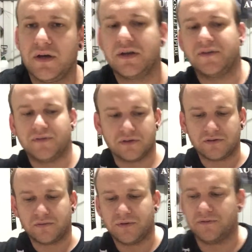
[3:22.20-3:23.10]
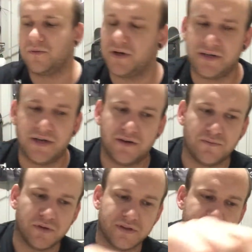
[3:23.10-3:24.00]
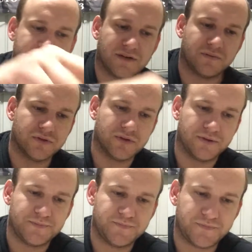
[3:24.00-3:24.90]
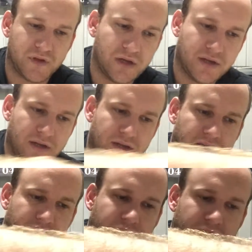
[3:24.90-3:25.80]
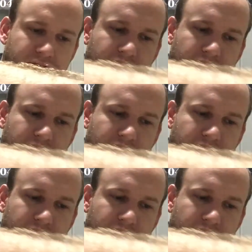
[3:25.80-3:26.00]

give you a little bit of a rundown of what this stuff will do. Now